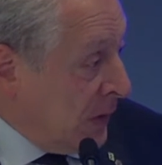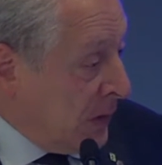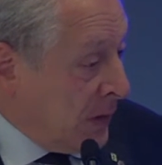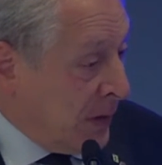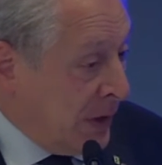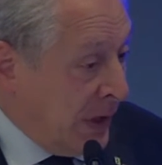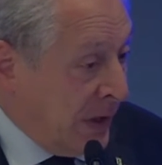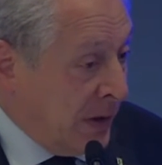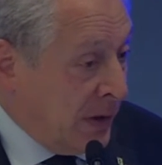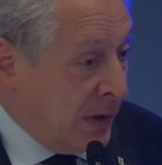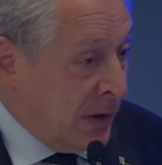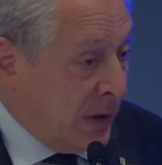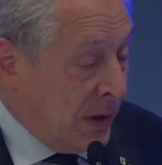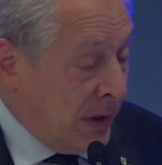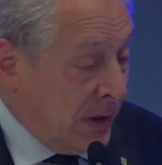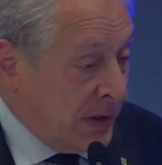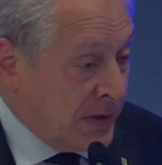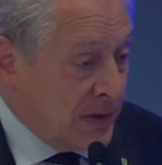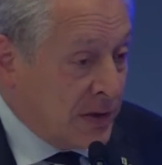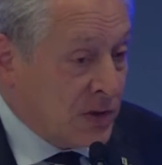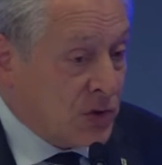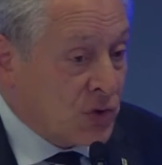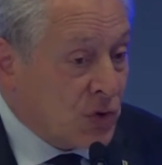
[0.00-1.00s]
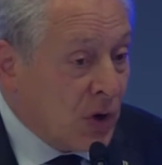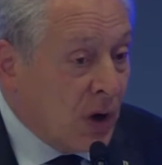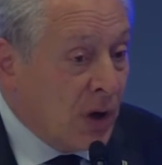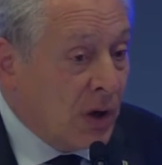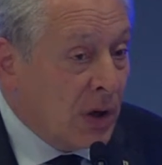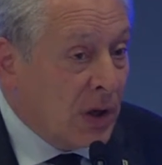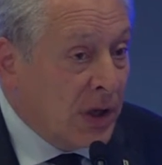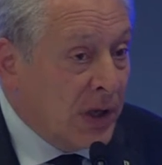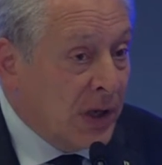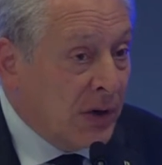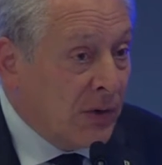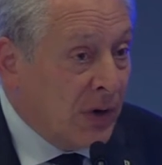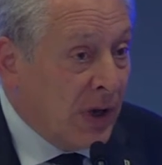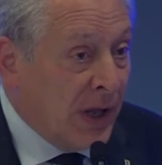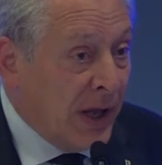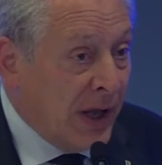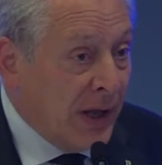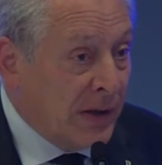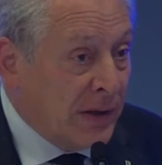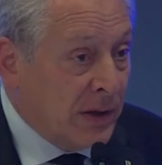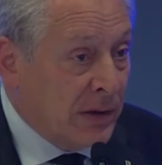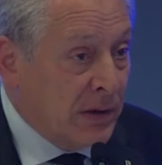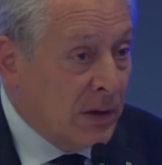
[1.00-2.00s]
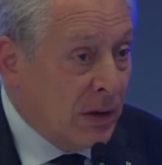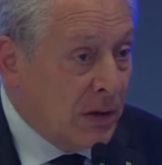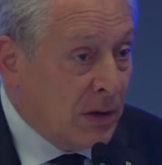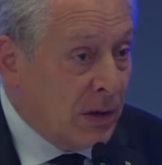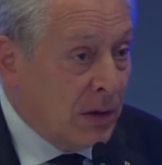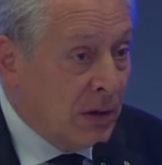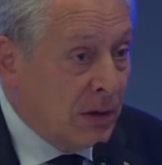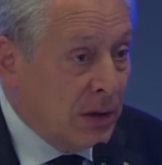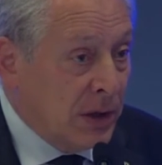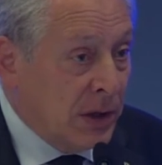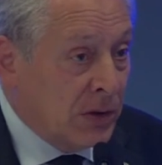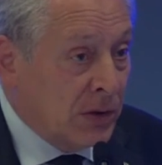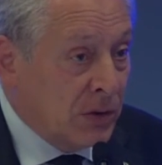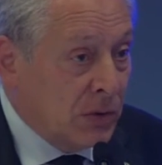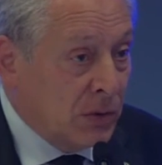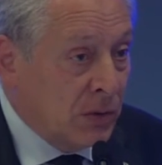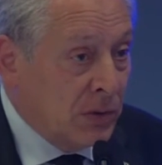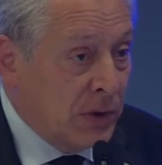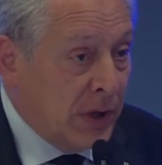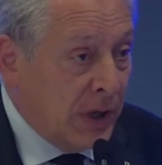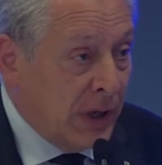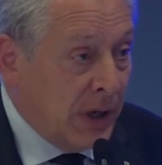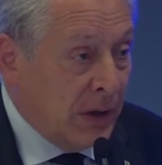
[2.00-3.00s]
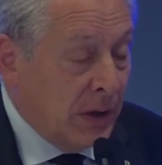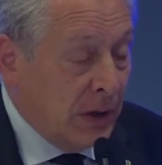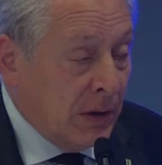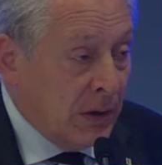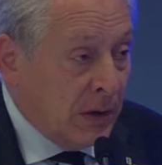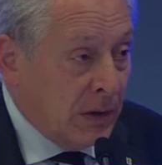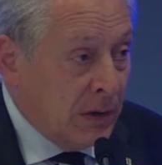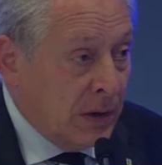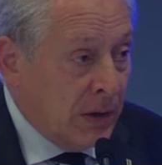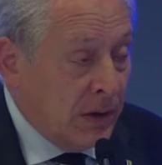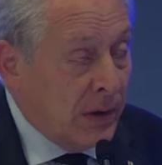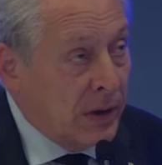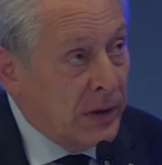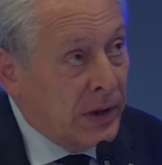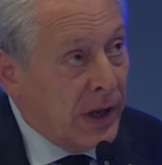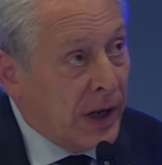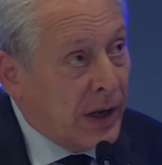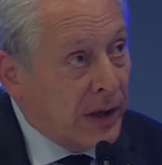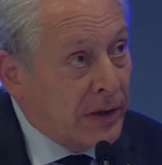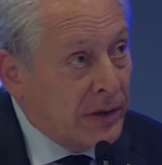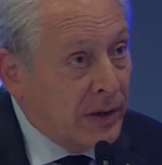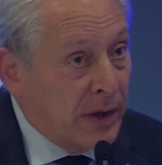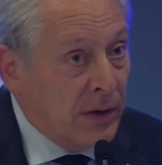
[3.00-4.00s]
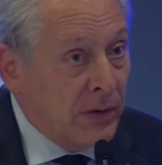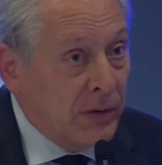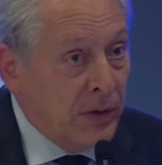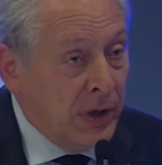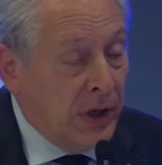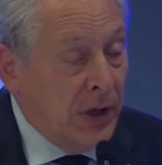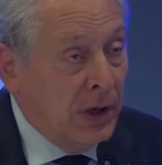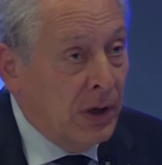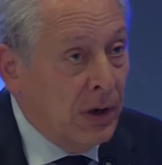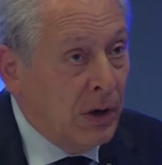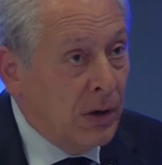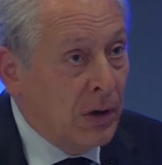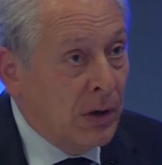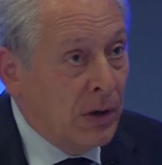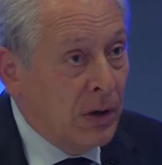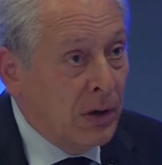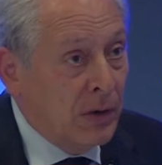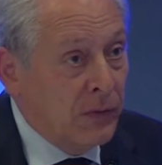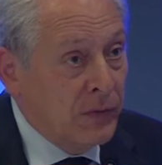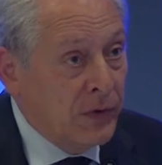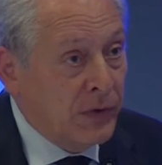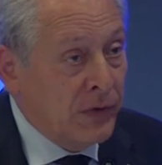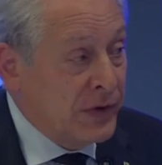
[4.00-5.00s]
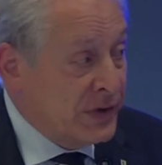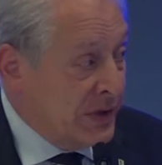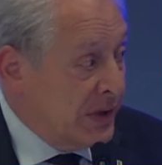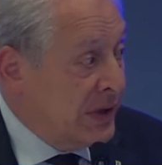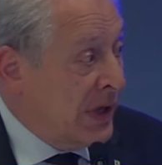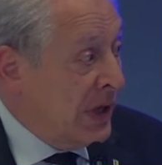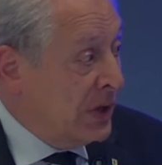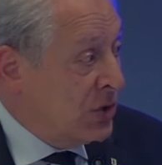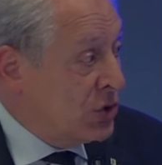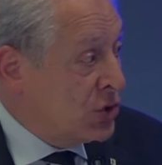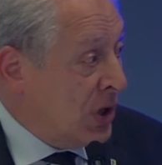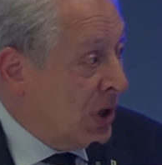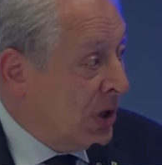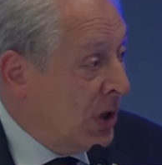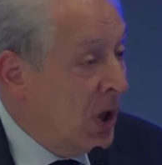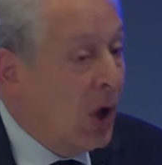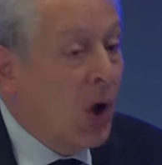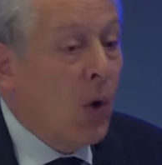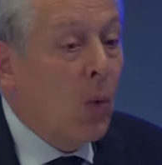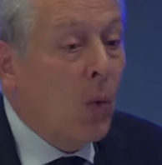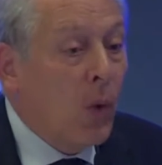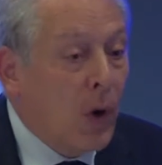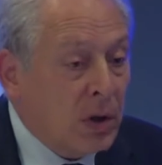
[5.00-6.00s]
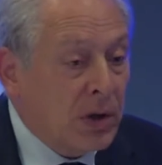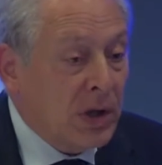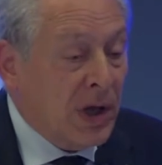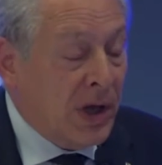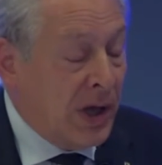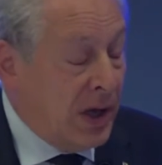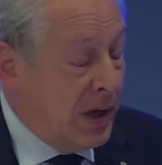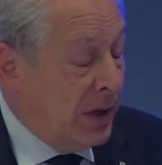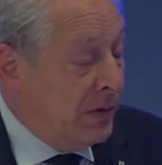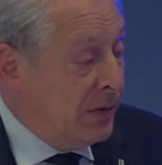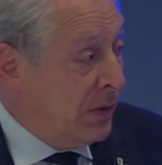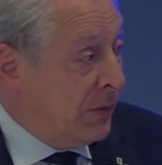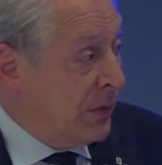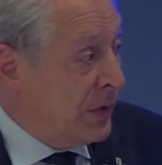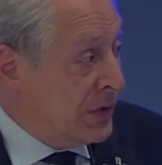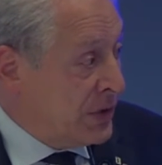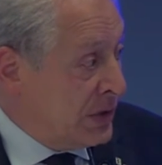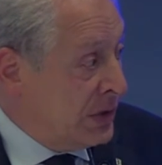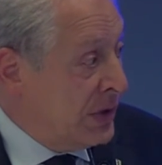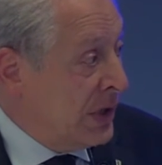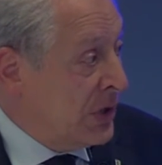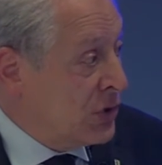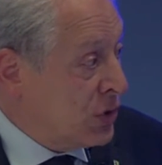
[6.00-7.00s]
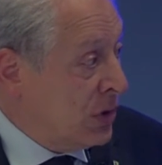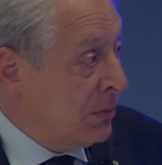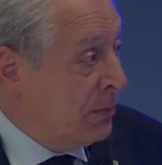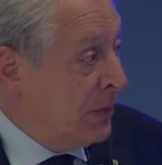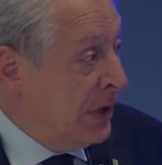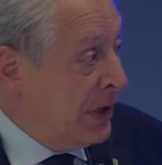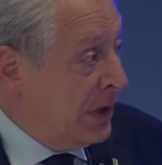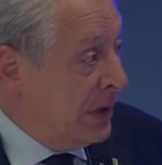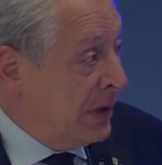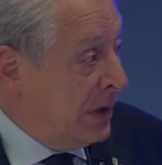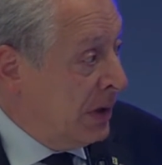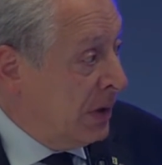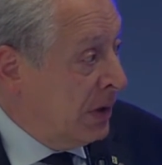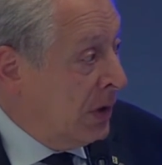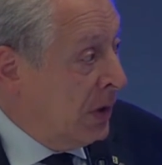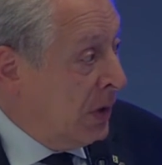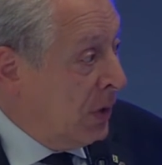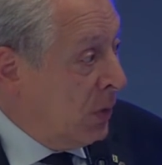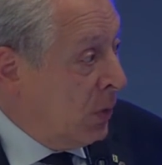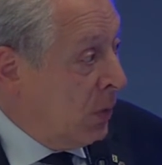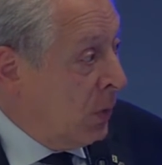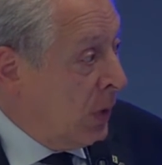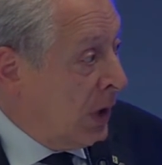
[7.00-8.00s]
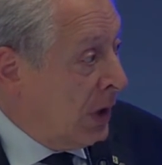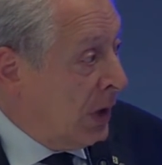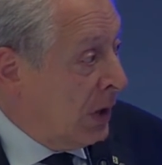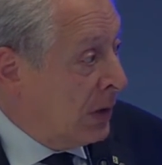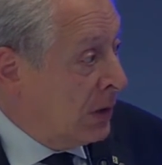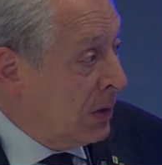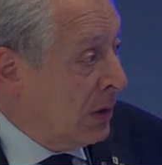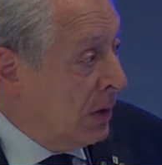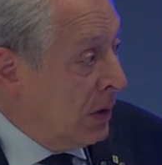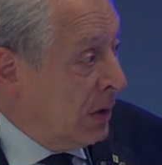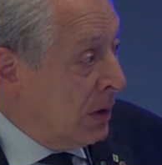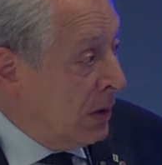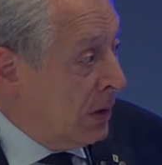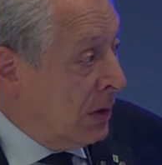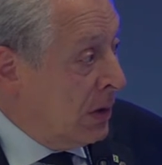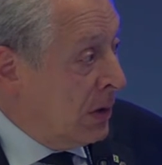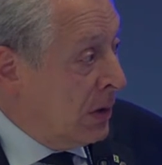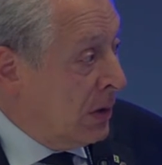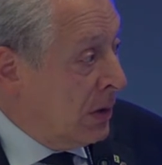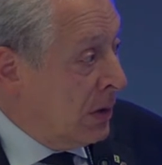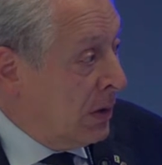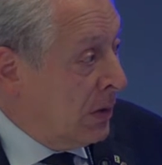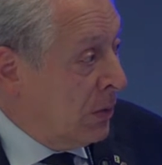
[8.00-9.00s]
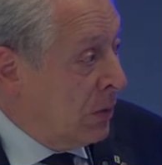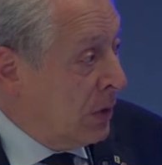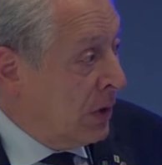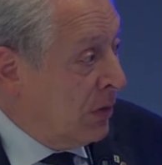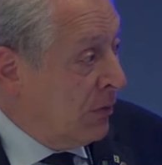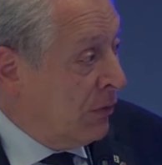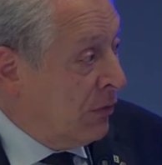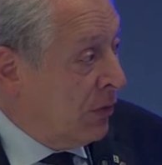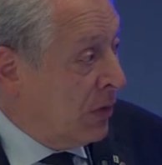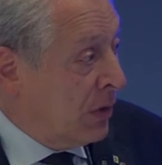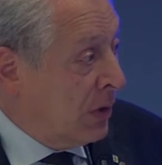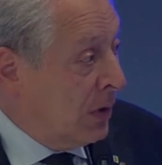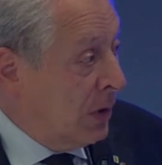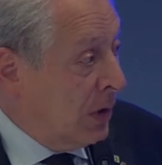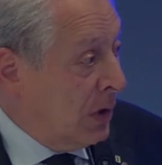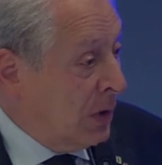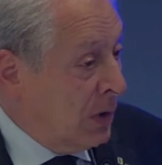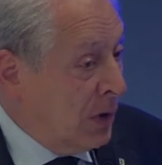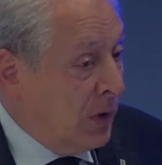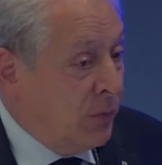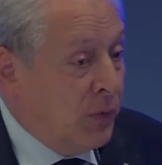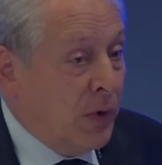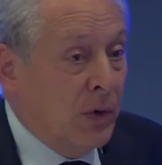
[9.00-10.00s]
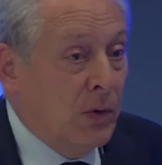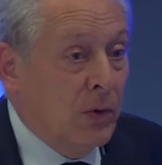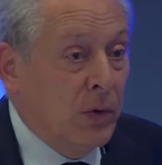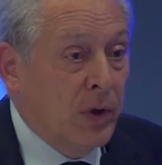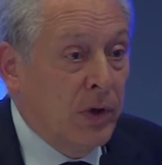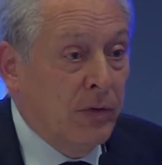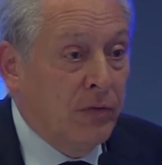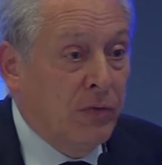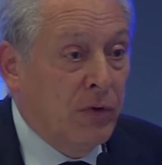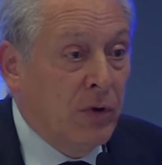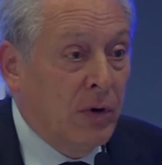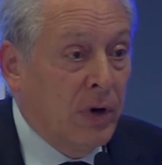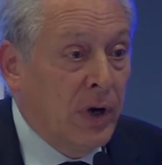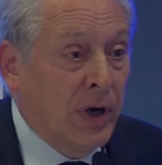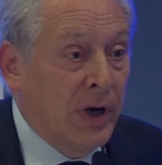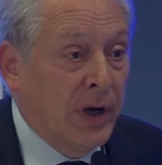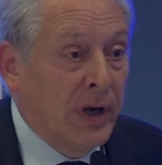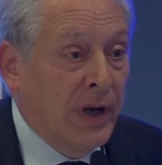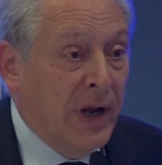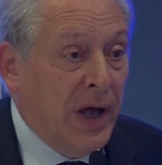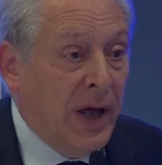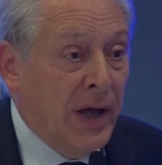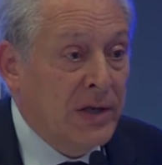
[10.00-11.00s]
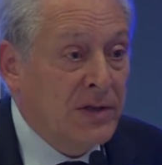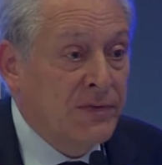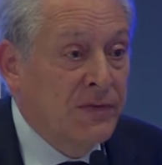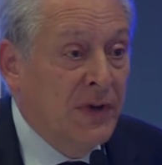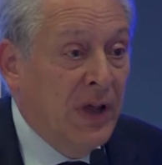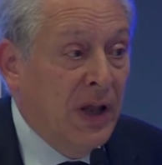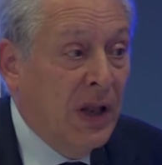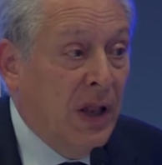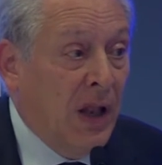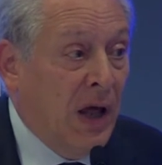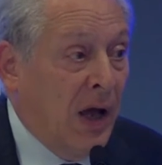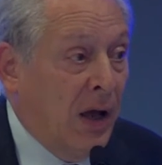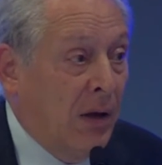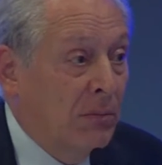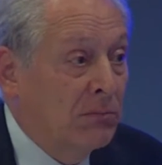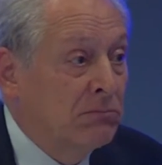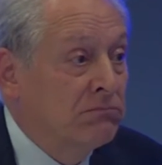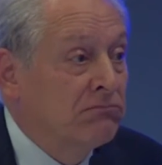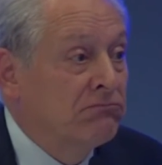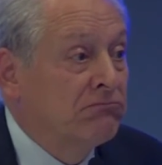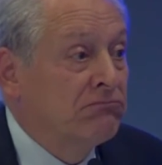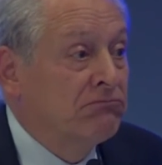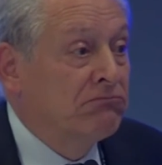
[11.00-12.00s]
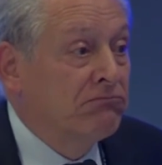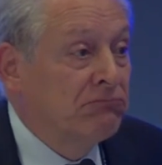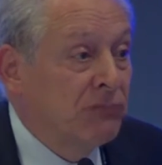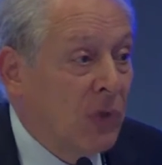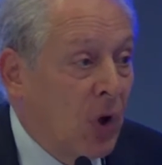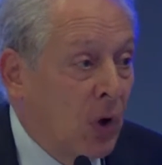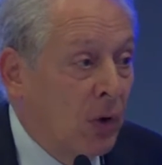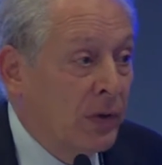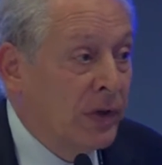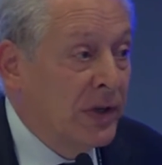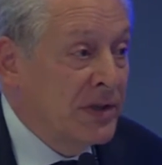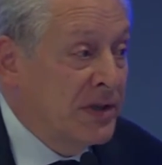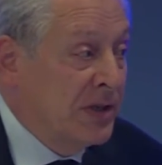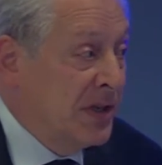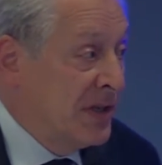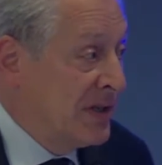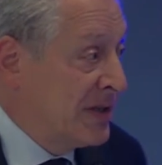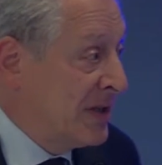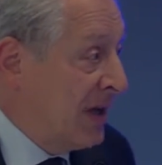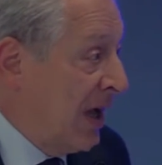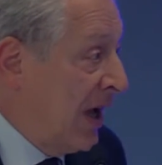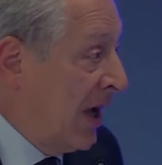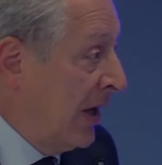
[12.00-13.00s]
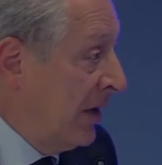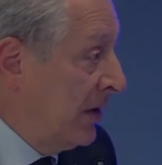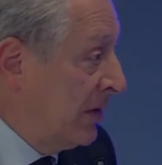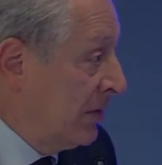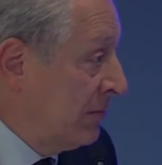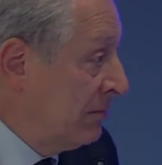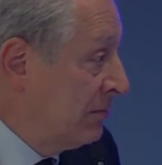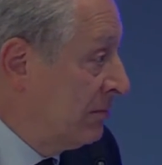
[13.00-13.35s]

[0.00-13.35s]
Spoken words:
Then it's strongly related not only to the category of residential. What kind of residential building we are looking for? If we are looking for a nice villa on the seaside,